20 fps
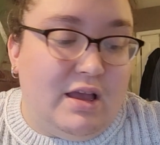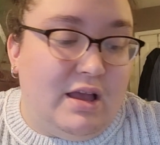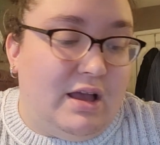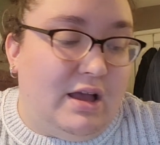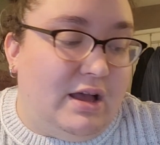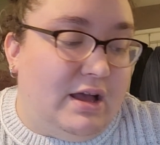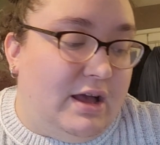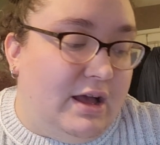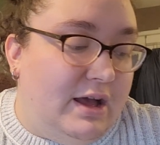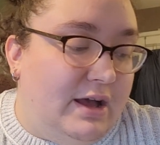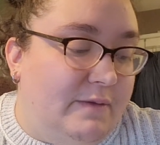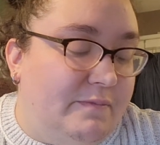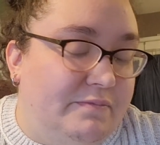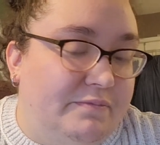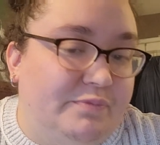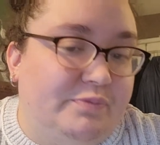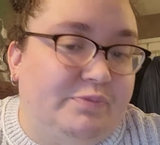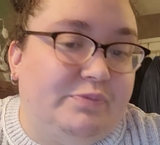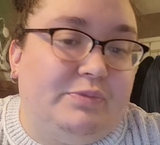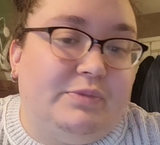
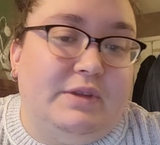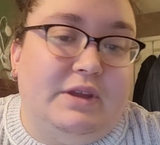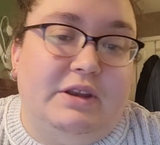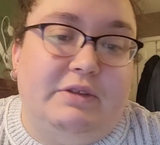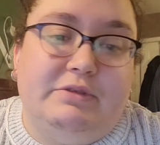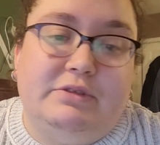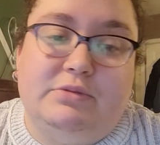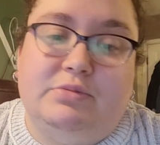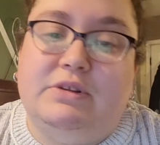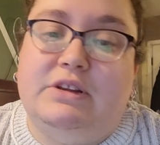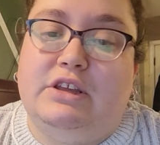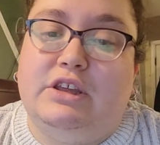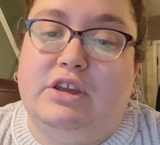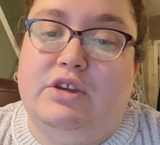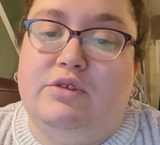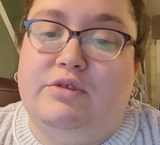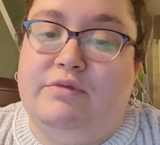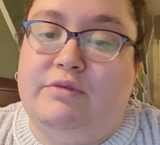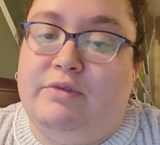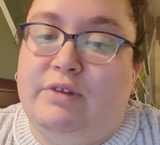And it was really
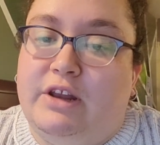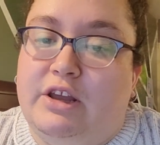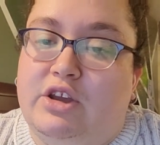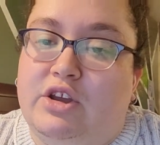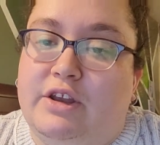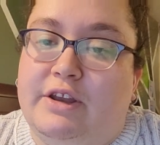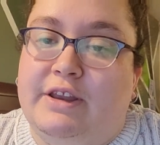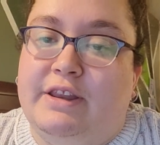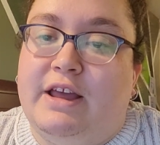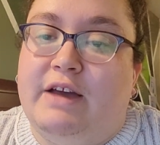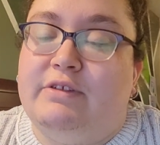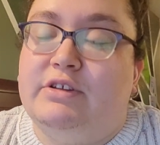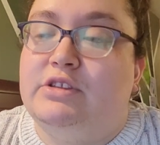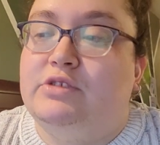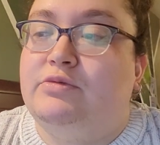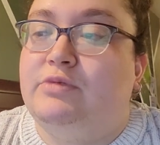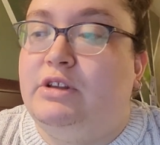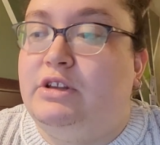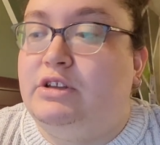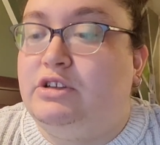cute, really good. And that
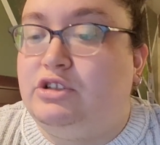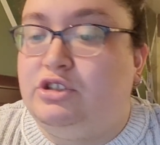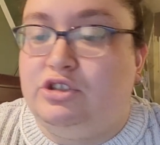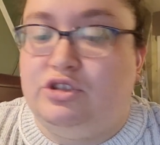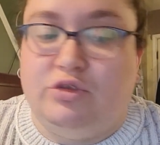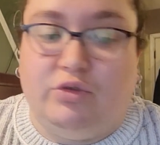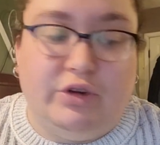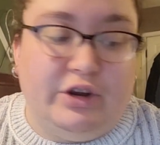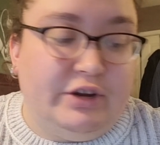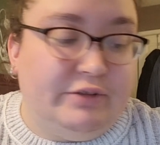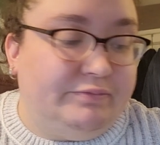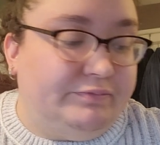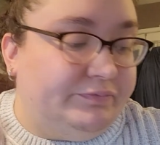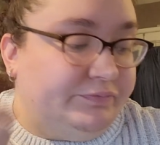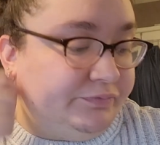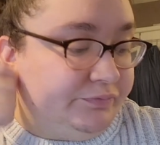one's really short.